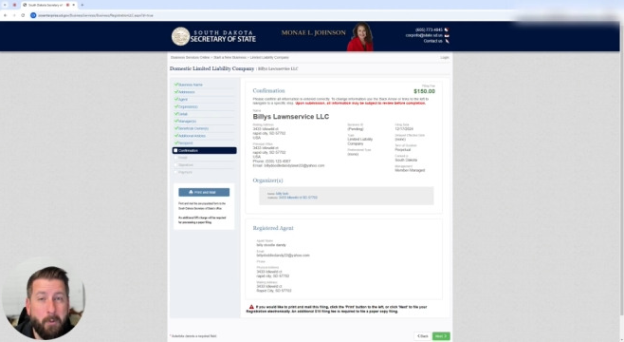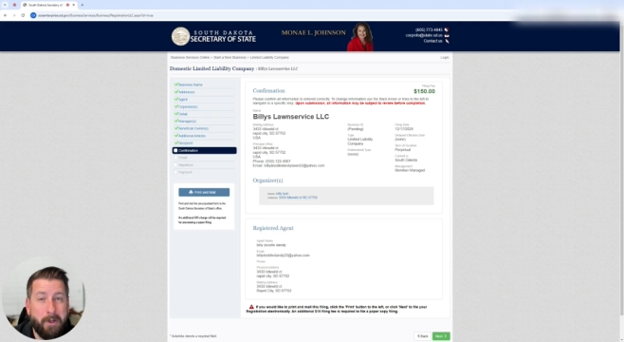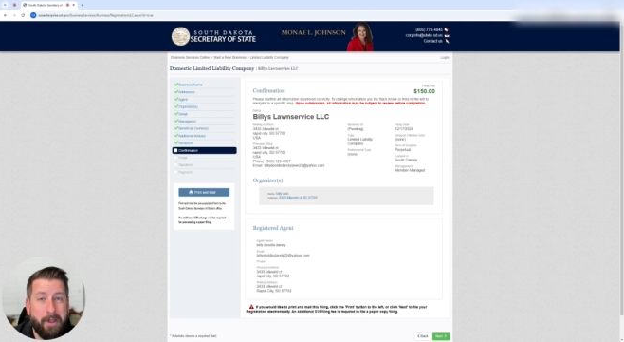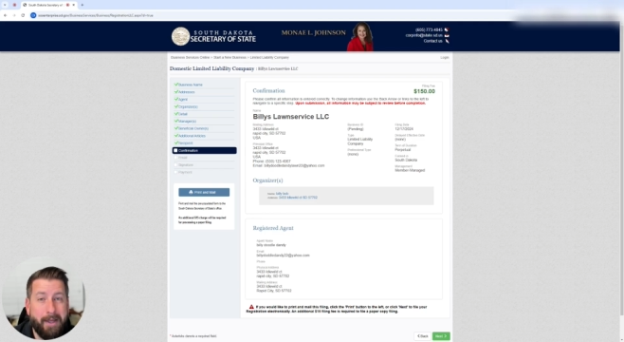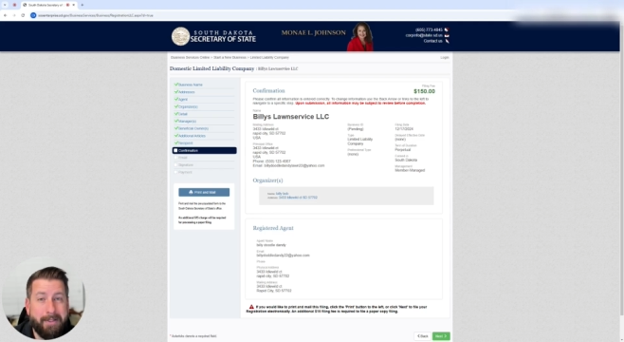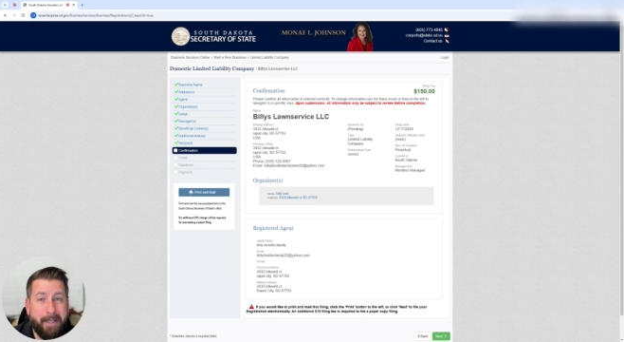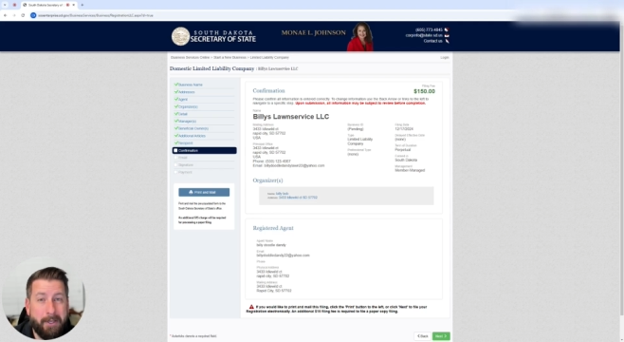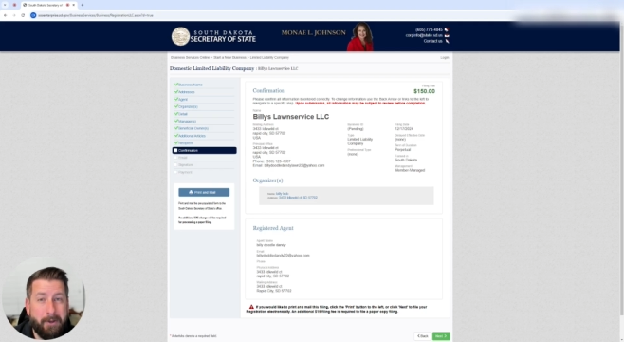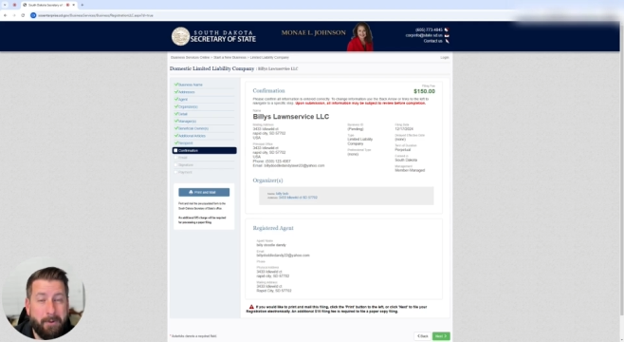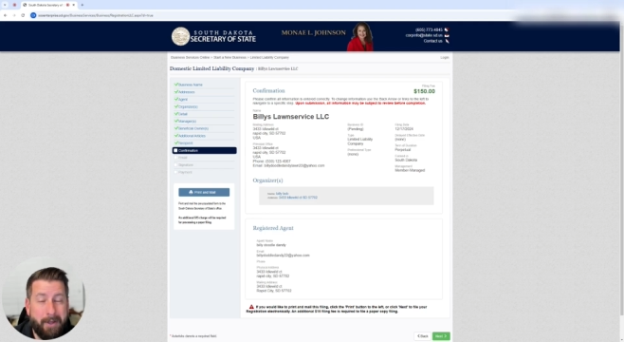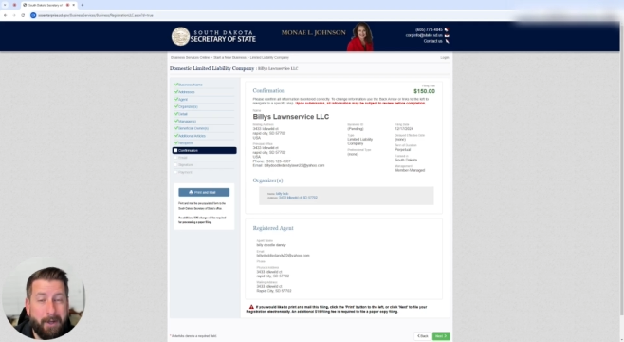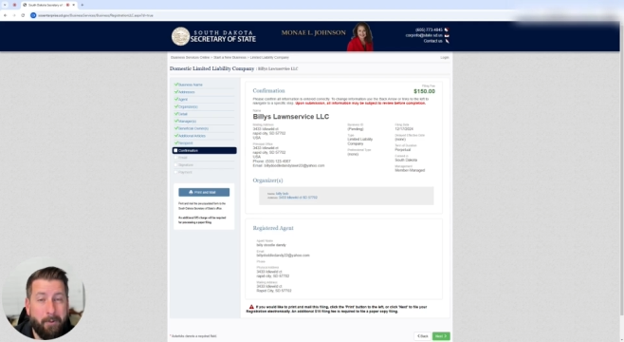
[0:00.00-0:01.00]
realize that
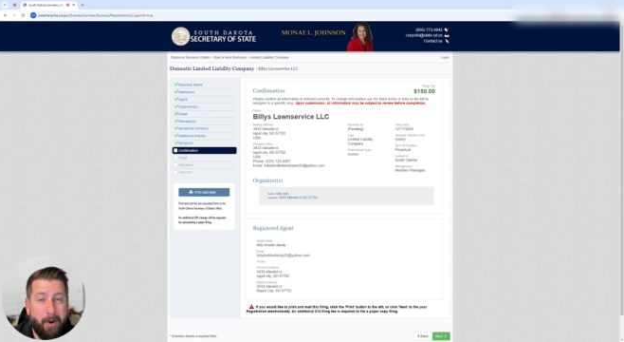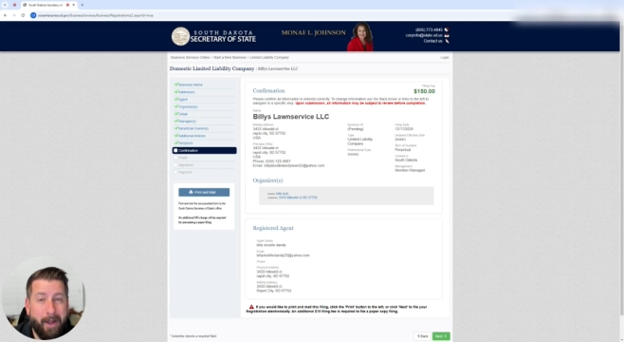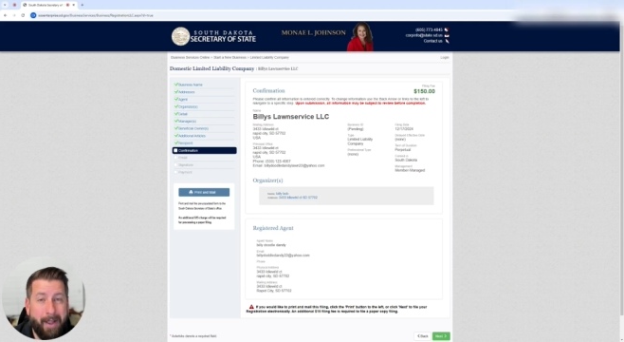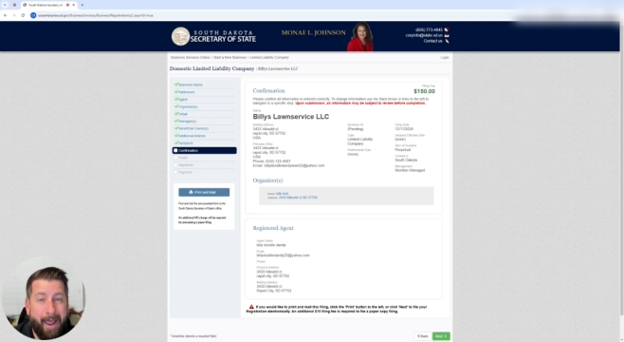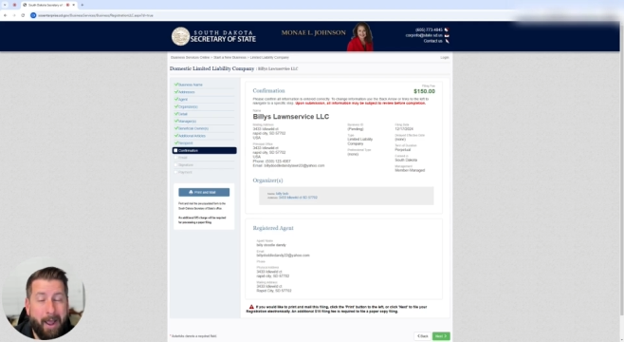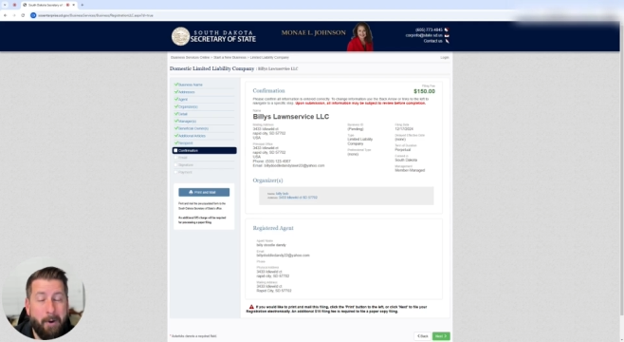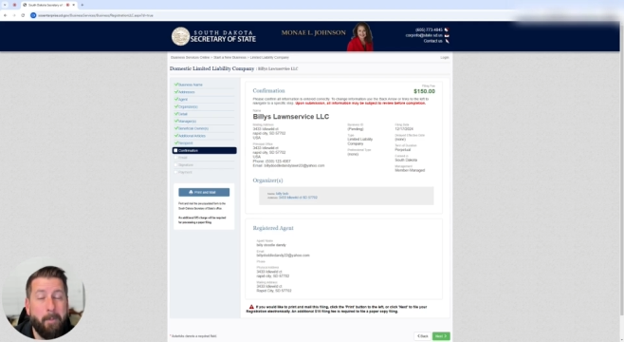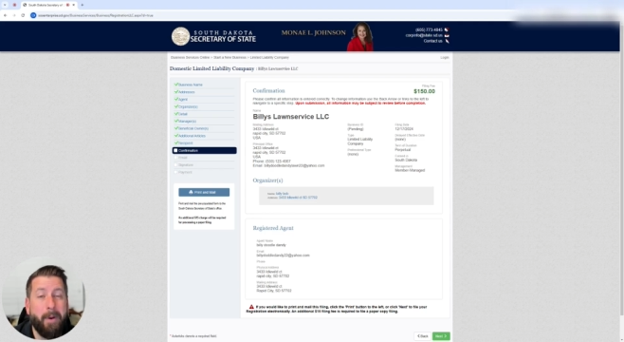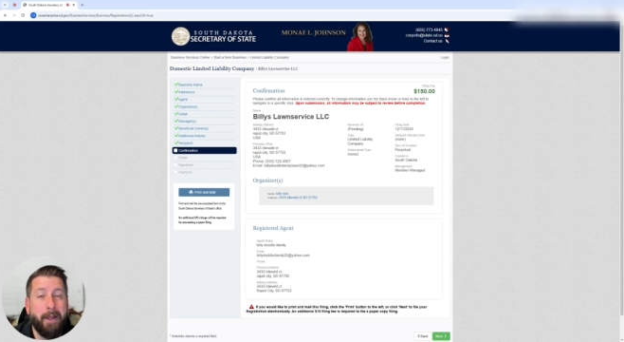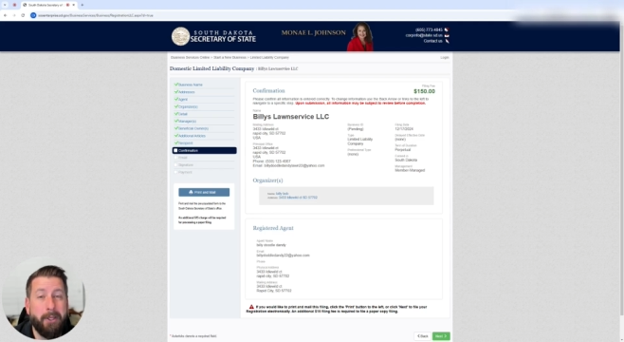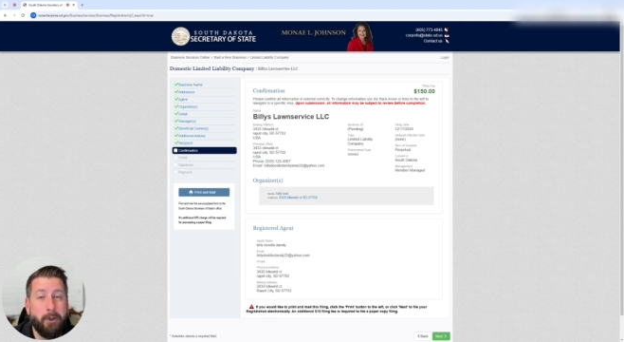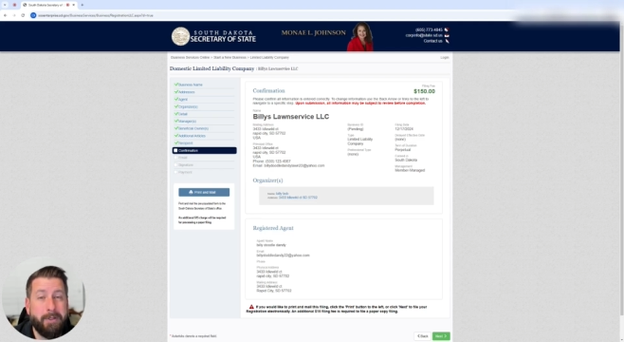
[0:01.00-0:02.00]
you need right now,
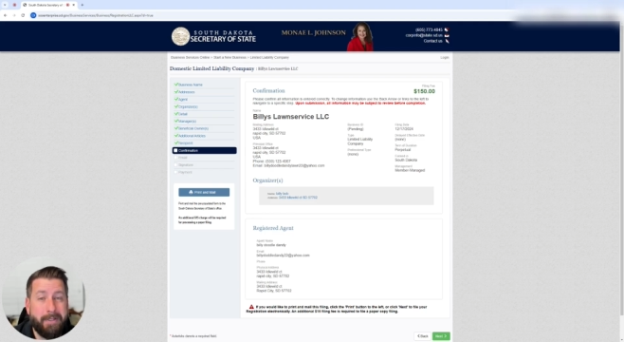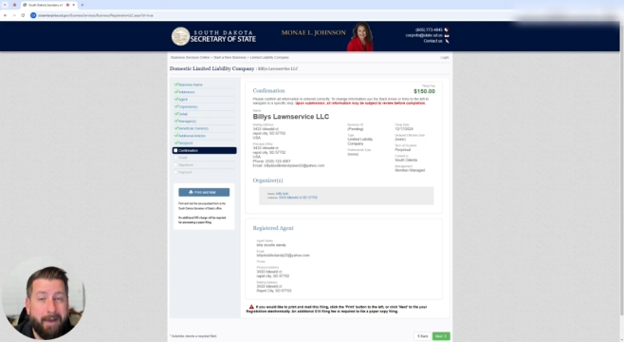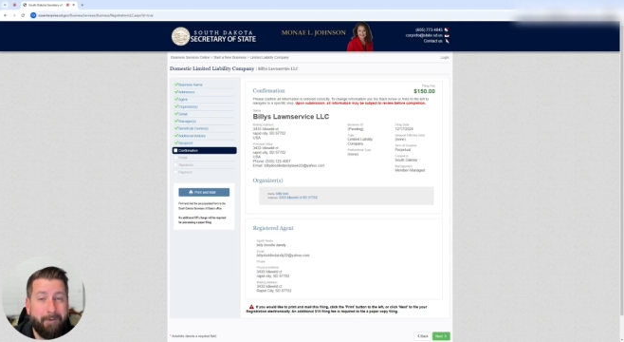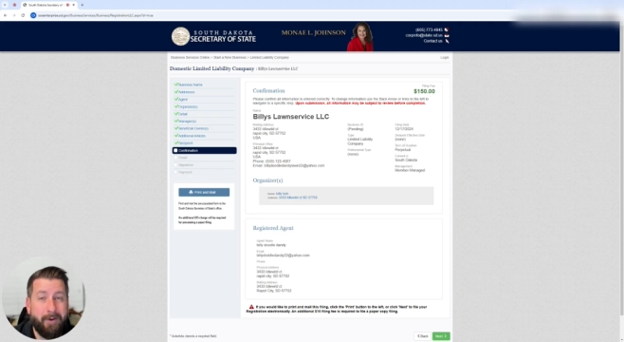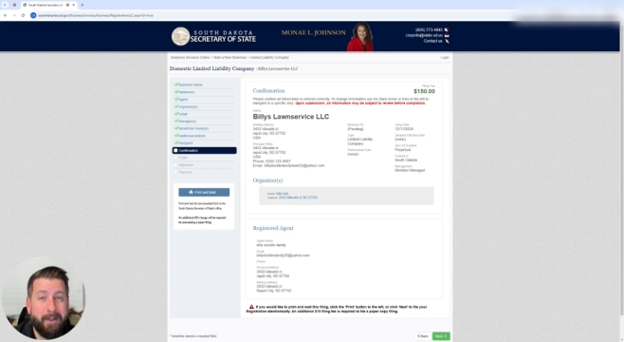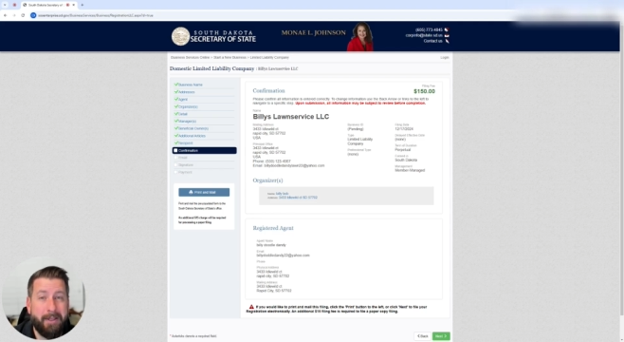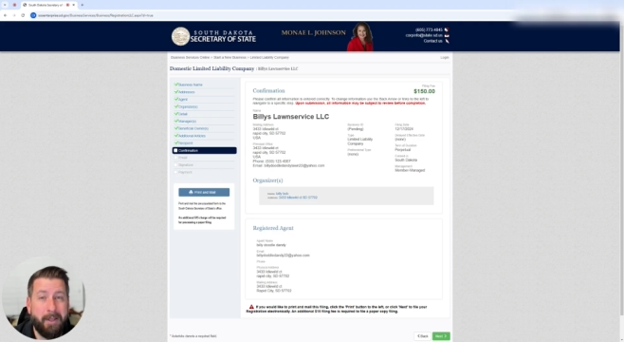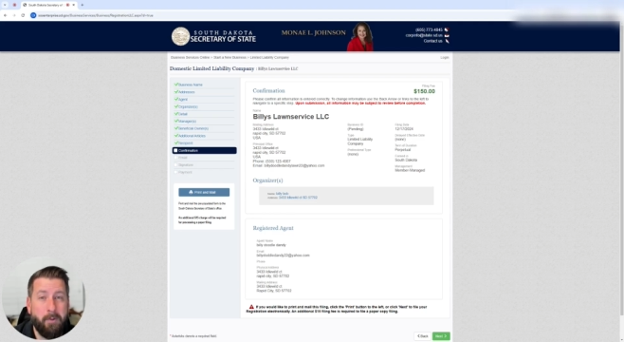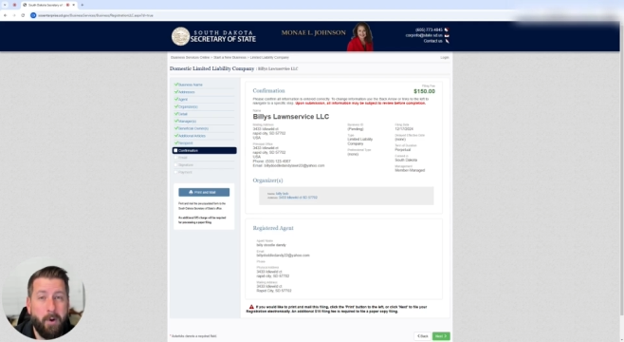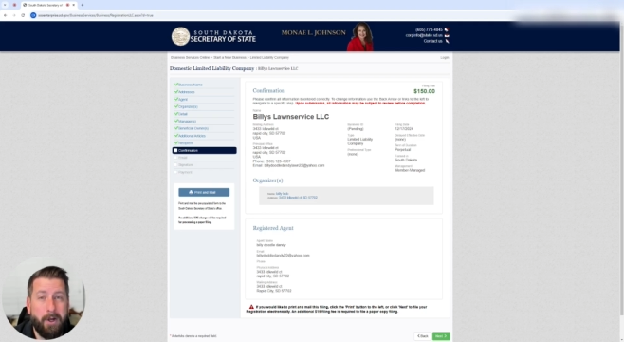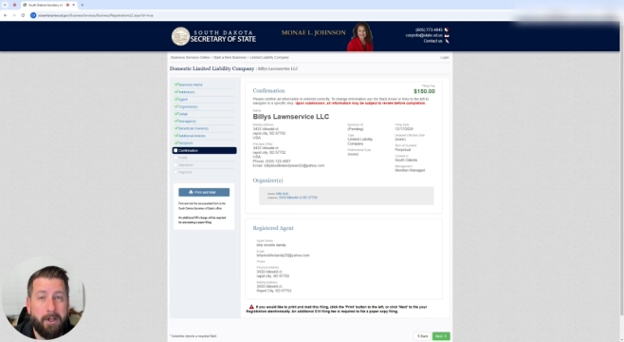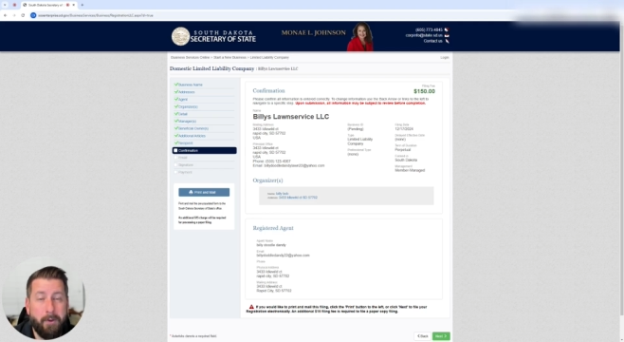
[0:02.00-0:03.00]
but you definitely
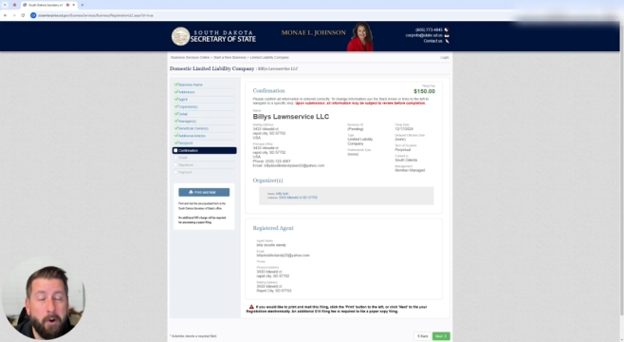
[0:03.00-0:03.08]
will.